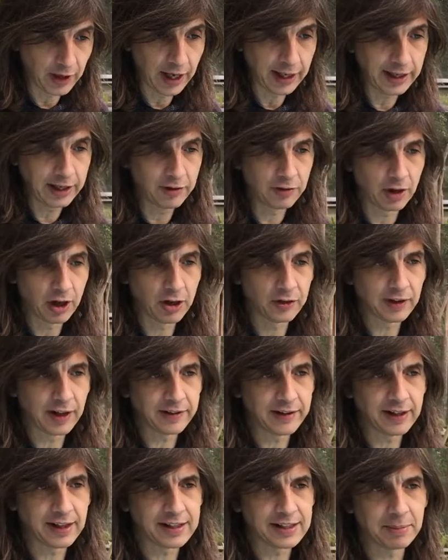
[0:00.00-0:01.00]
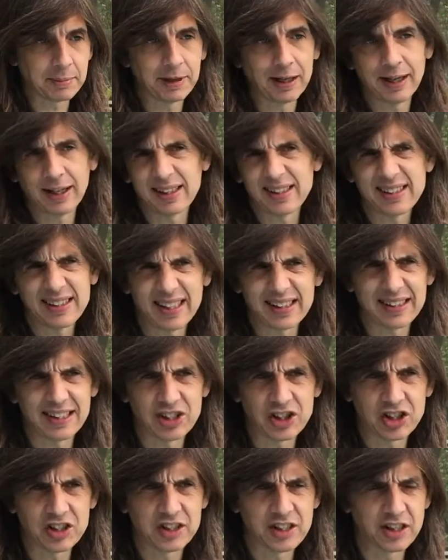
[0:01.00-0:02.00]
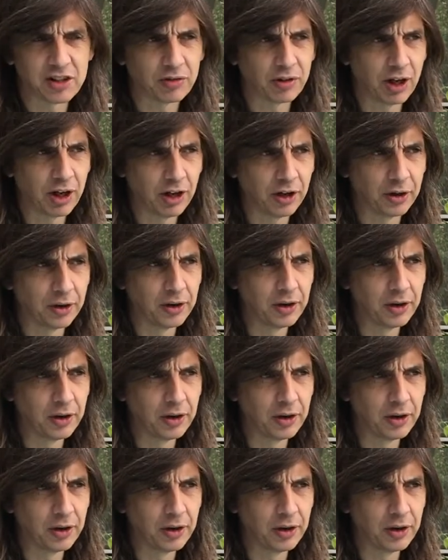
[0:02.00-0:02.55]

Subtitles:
Yeah. And in rows, I think it's something like 6 inches in the row.